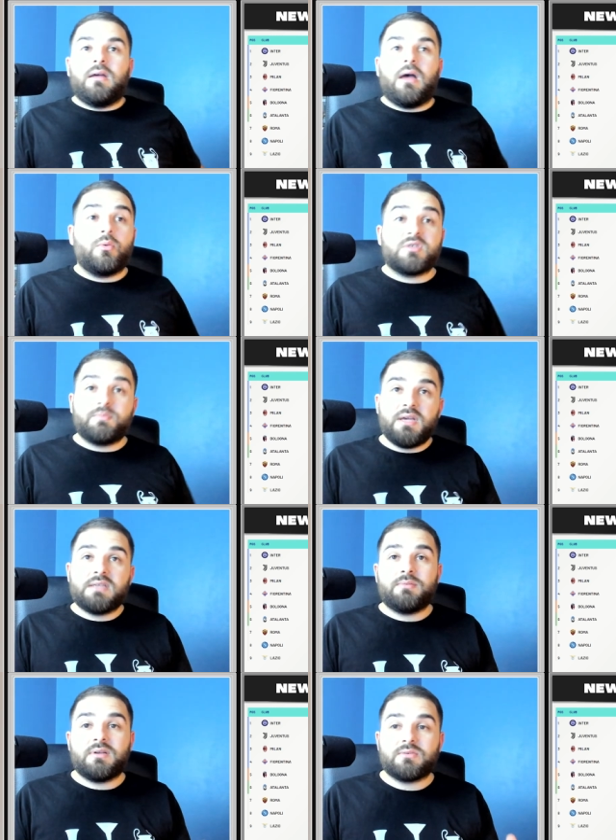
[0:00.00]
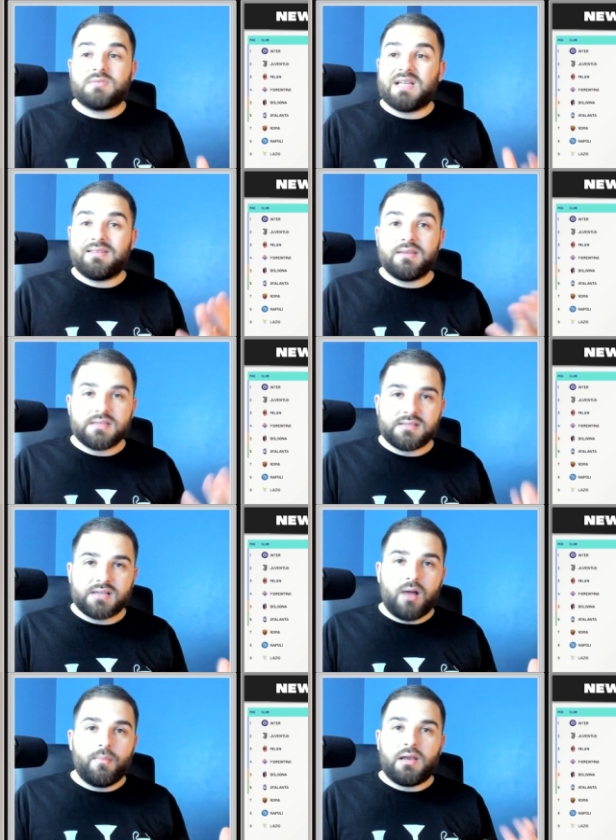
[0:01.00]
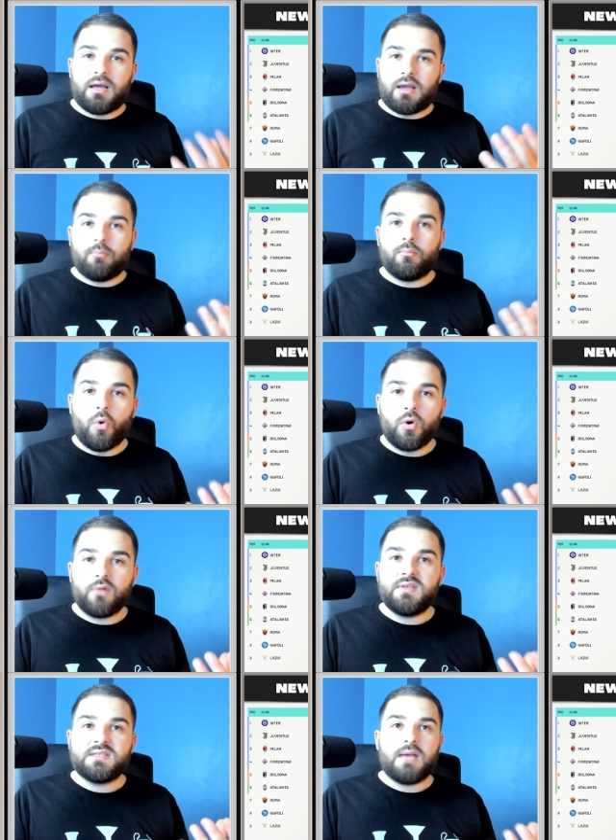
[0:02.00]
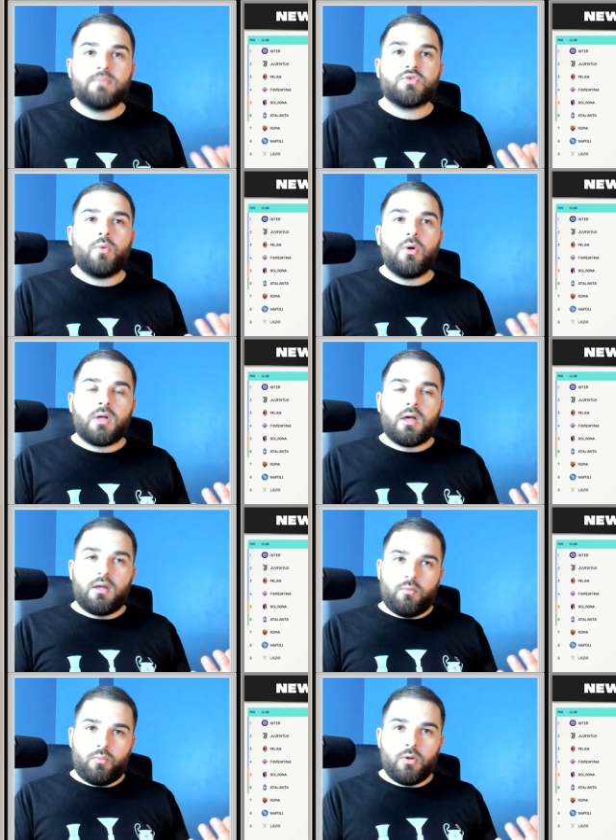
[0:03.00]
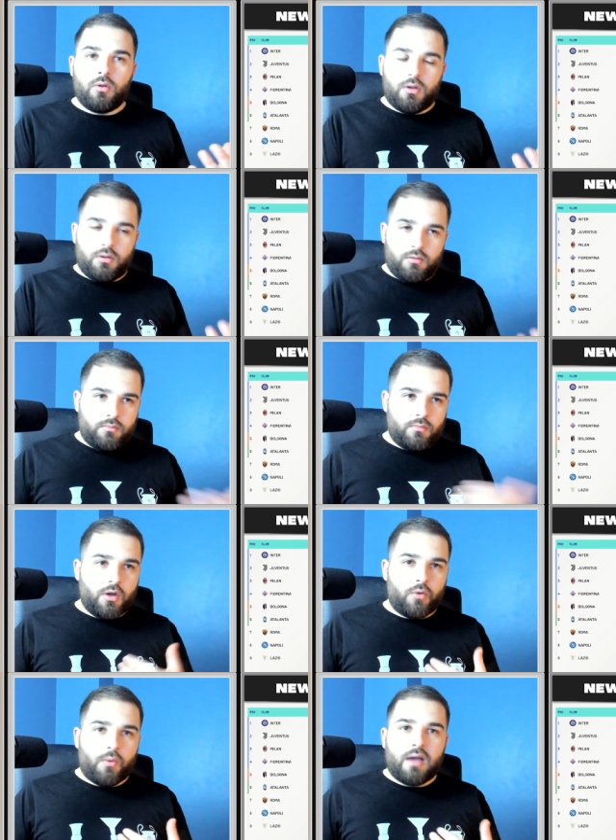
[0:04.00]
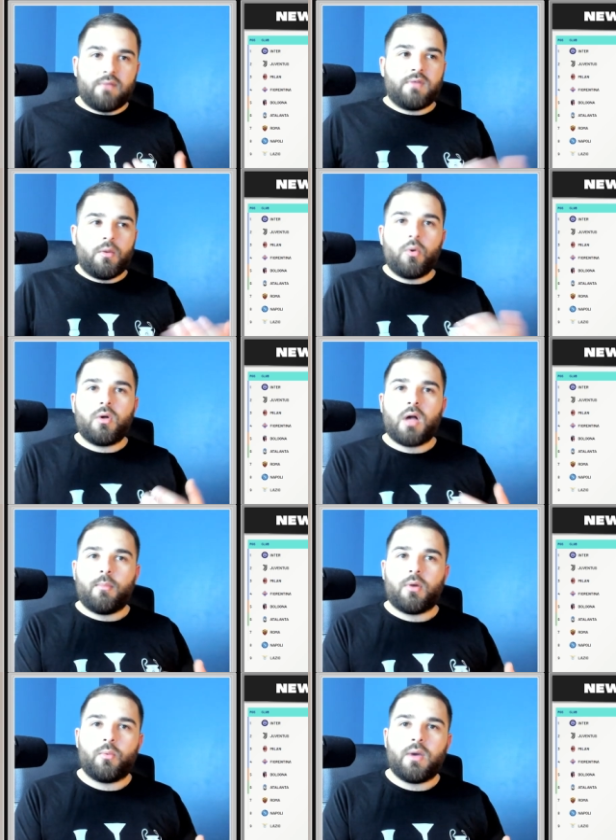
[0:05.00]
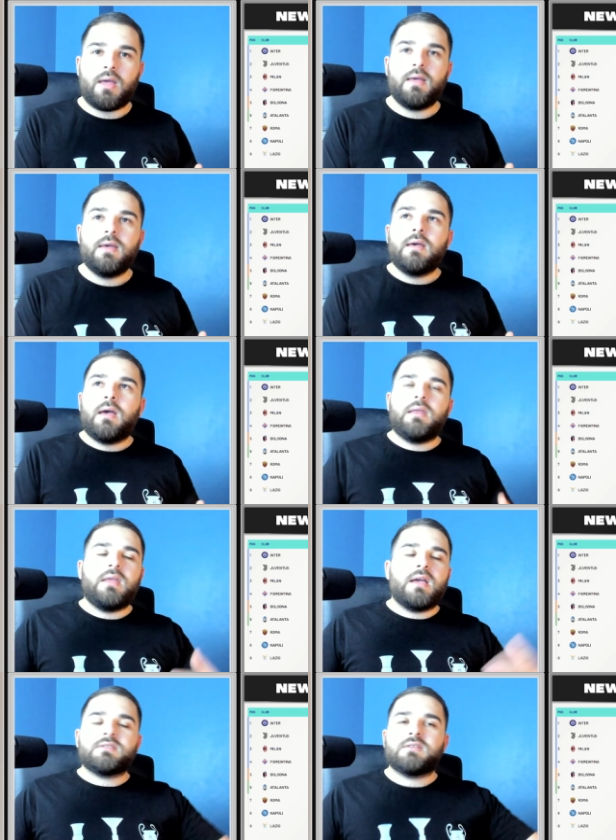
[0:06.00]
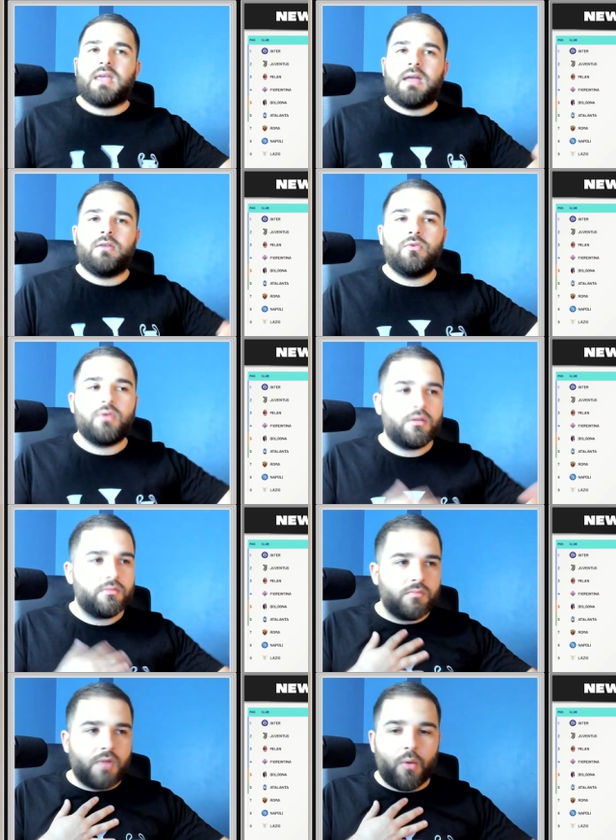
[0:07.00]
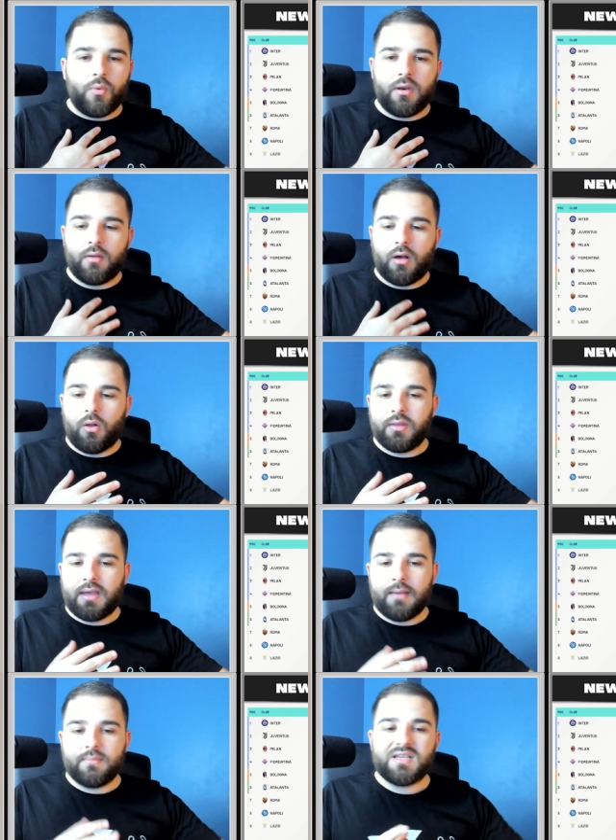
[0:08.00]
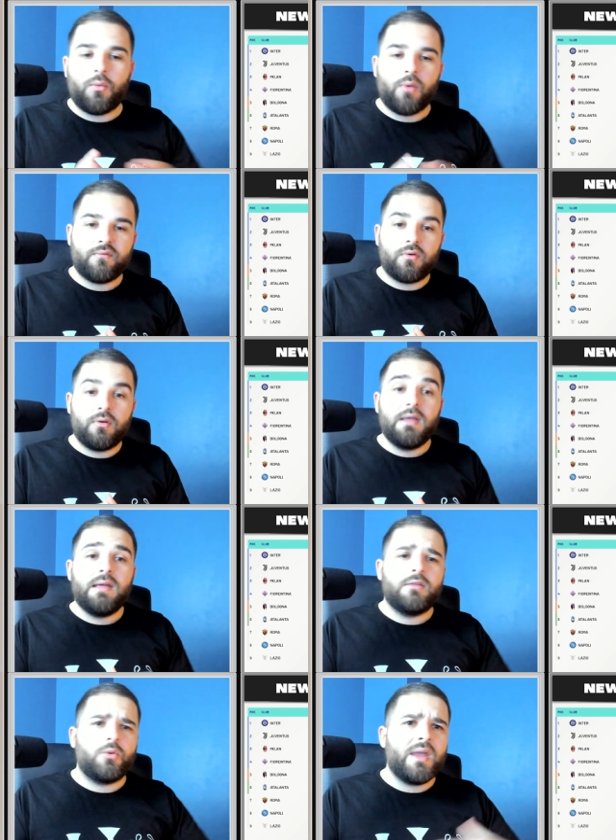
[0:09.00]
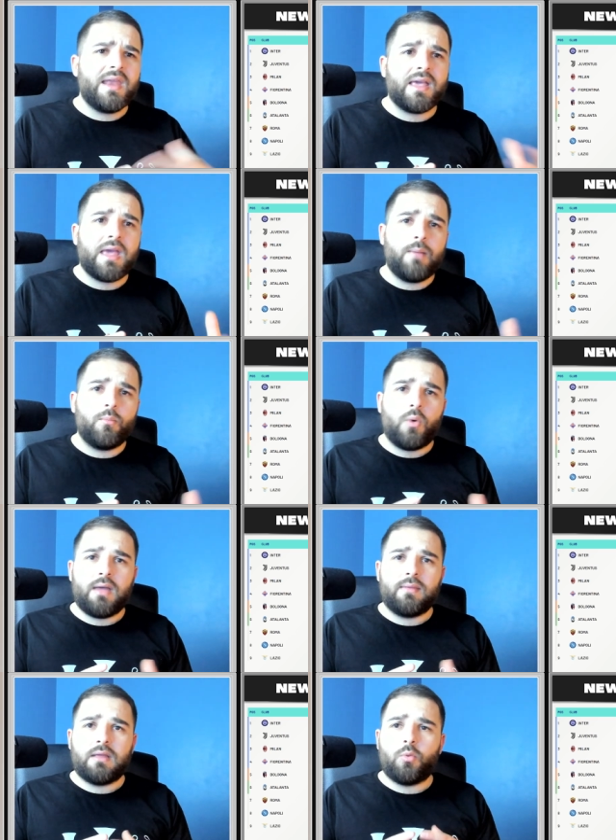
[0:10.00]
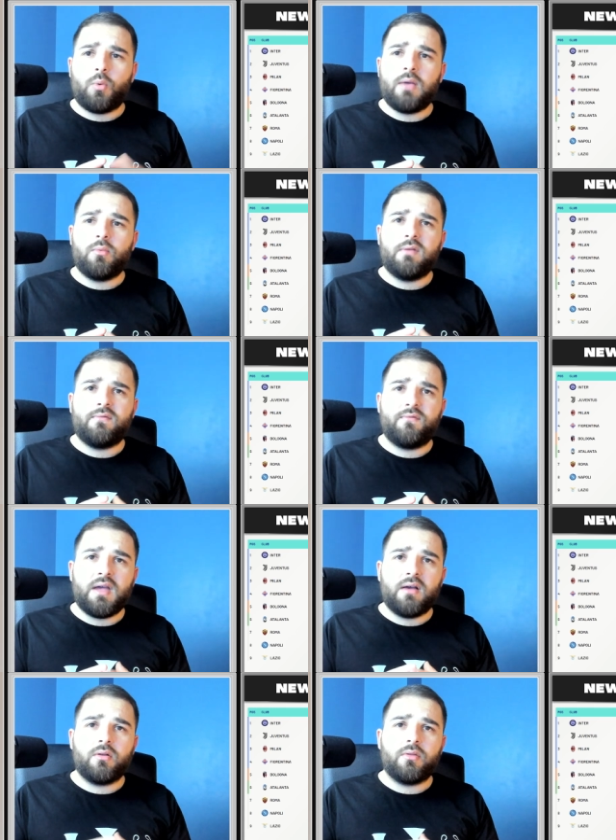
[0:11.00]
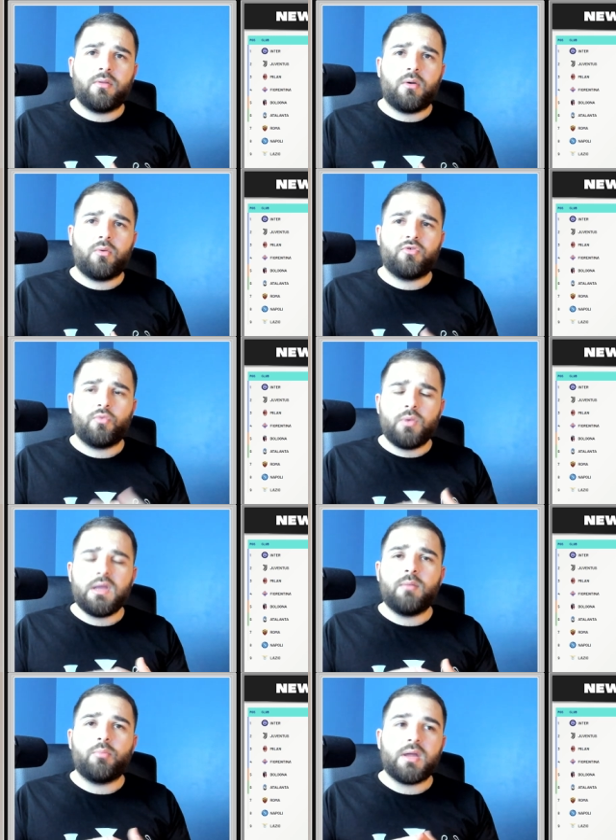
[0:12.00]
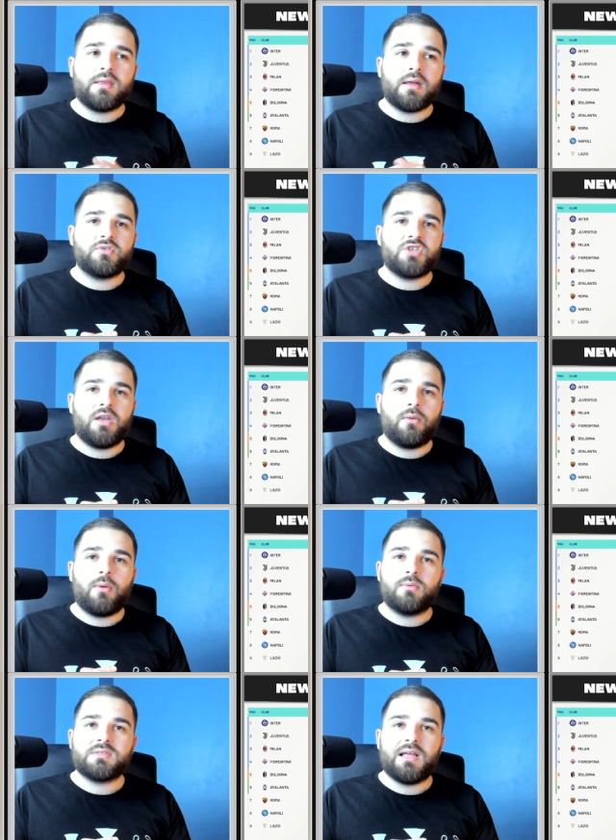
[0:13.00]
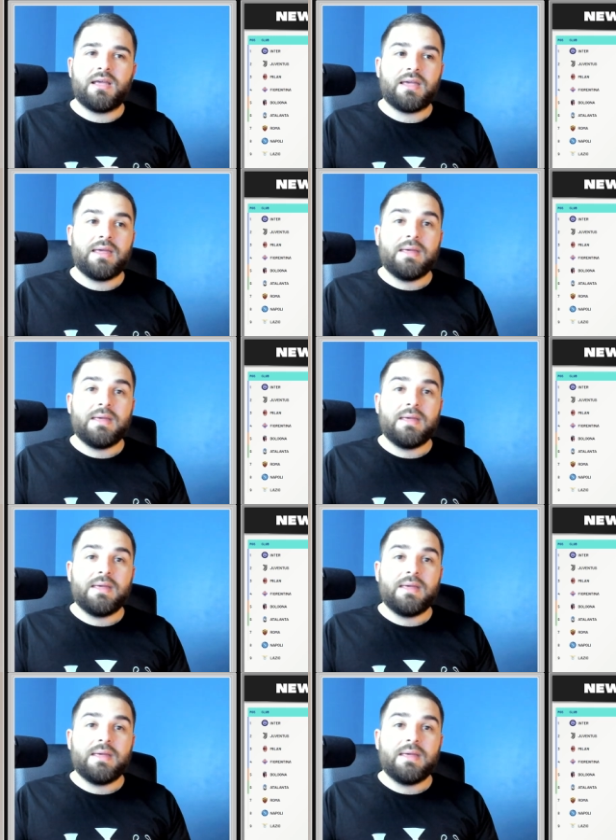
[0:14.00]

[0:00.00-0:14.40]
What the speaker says: I was pissed because I was like, this is coming. Like, and more of these games will arrive, they will come our way. And yes, again, you can not win all the games. However, the way that game went and the way we failed to really break down Genoa, I was like,